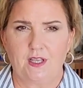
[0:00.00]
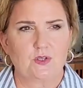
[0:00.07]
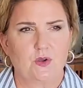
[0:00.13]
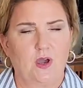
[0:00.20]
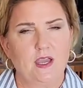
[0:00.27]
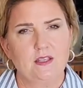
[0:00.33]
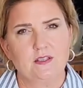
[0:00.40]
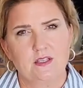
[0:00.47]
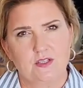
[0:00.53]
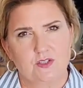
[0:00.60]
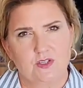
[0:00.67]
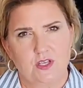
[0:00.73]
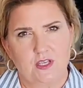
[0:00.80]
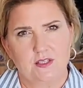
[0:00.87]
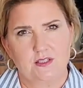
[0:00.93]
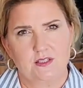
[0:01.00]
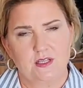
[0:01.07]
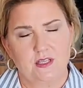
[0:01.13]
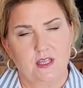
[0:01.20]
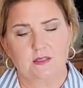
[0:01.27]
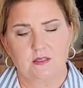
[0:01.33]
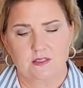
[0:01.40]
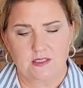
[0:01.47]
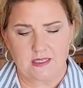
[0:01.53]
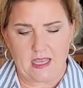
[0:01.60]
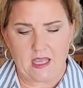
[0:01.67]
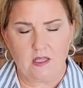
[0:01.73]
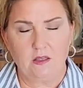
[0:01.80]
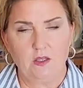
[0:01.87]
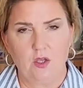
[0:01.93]
So I suggest to
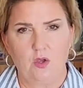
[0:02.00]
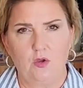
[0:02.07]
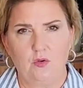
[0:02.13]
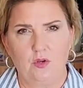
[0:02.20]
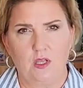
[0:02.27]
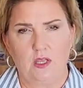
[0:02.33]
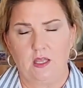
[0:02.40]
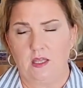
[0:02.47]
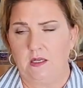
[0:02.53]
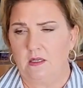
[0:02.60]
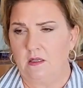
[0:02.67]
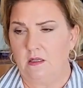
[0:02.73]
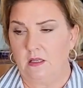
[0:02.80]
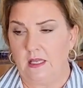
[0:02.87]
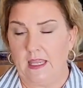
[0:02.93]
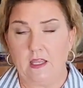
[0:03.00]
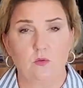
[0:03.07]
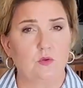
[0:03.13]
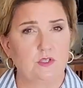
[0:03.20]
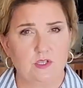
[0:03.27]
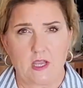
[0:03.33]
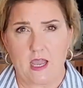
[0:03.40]
download a language